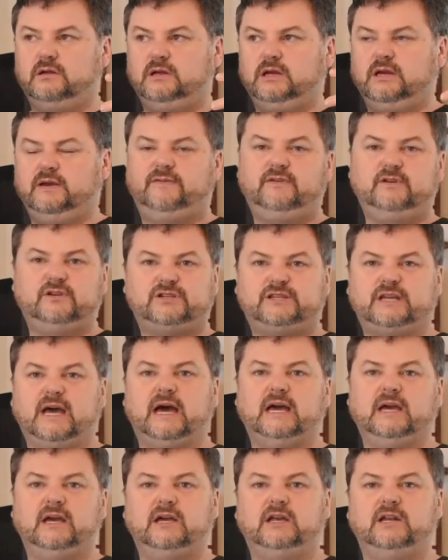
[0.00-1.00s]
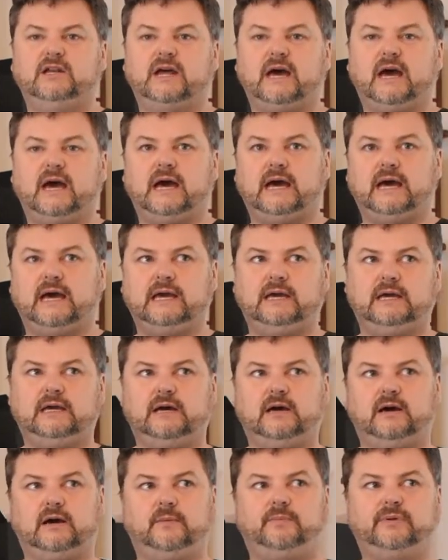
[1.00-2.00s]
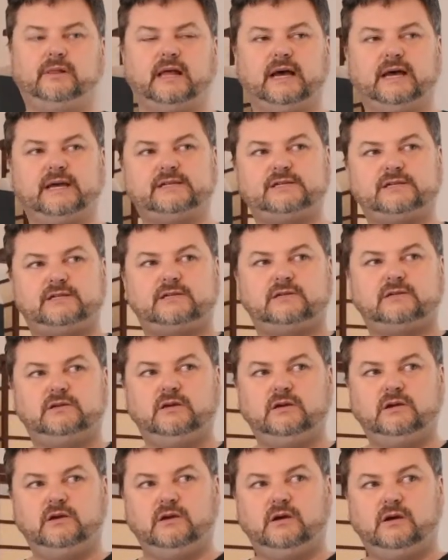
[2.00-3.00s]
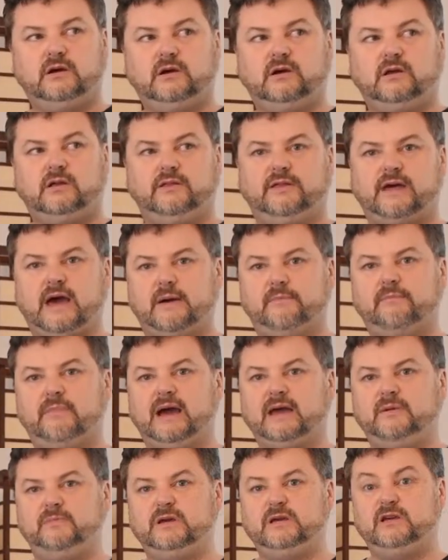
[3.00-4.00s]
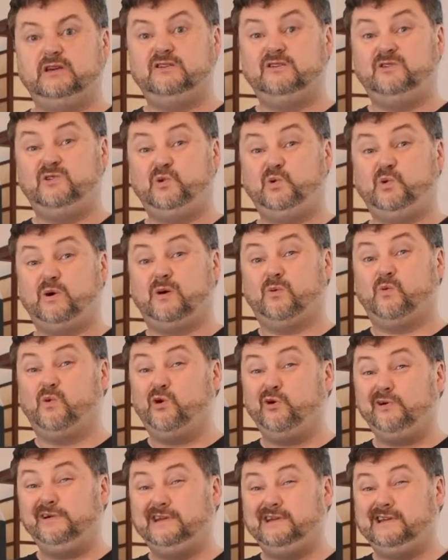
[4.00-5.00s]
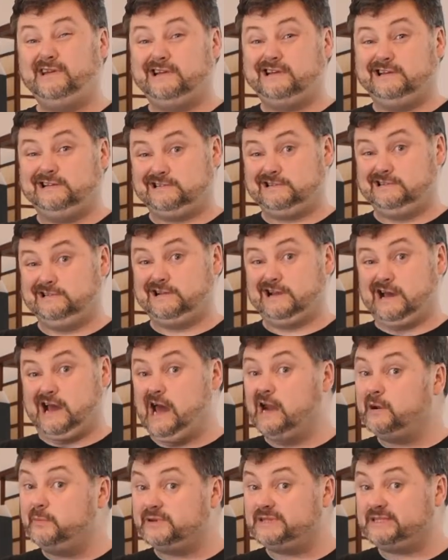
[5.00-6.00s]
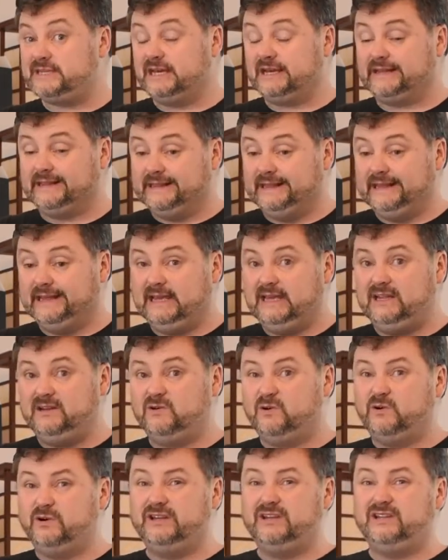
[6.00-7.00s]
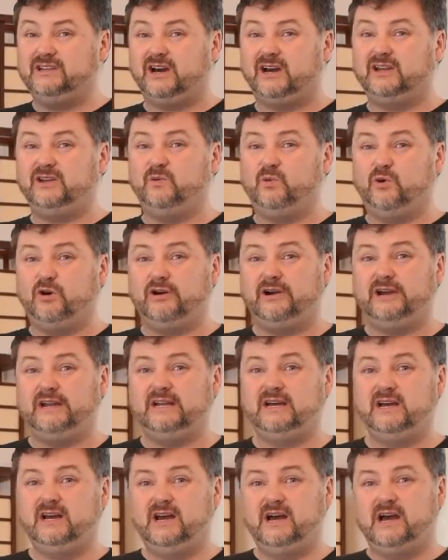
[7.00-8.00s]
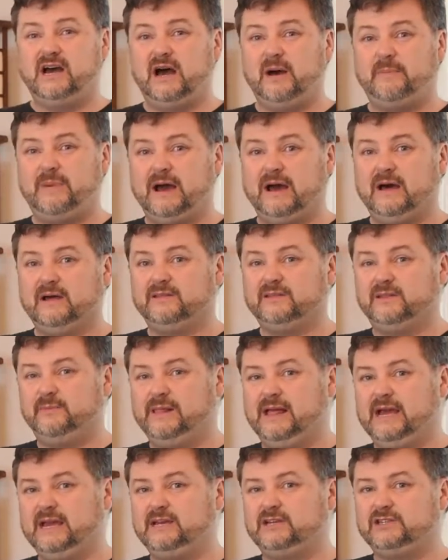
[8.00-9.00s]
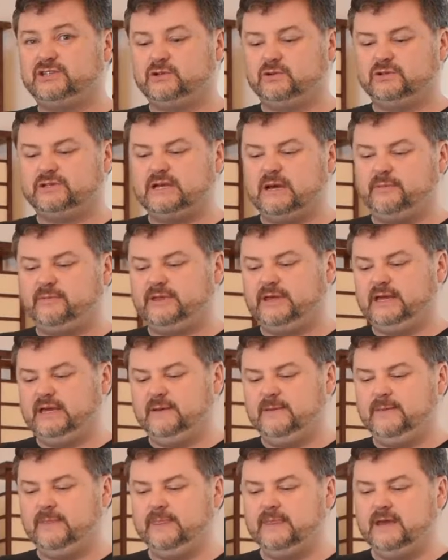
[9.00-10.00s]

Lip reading: if you're staying in a place that maybe you are worried isn't 100% clean, or you're worried about the blankets or something,